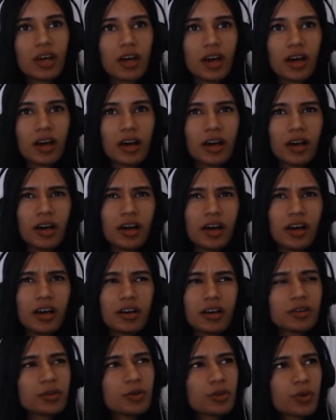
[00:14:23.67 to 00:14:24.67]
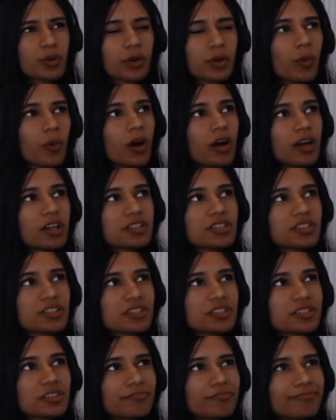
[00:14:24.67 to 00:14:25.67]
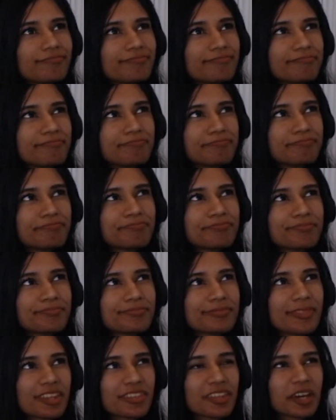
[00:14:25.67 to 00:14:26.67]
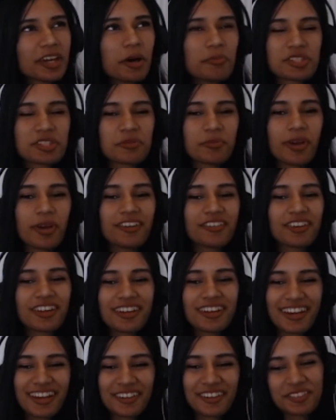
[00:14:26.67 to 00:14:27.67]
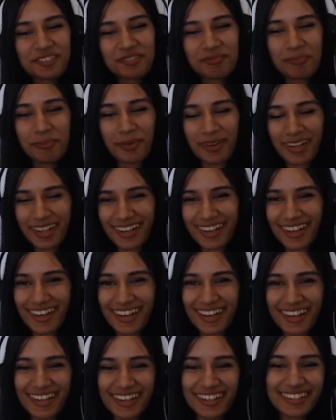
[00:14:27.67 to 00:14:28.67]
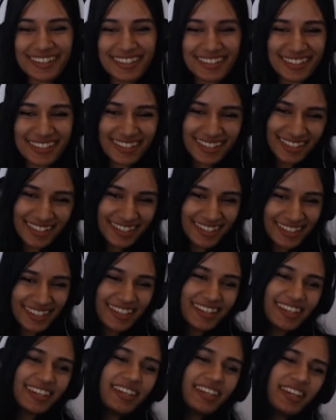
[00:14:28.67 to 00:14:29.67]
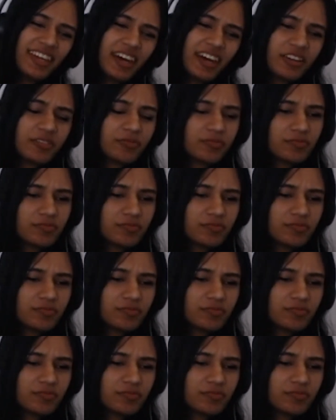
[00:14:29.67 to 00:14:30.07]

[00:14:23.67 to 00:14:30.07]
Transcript: Who do I watch? Nothing comes to mind right now, but yeah.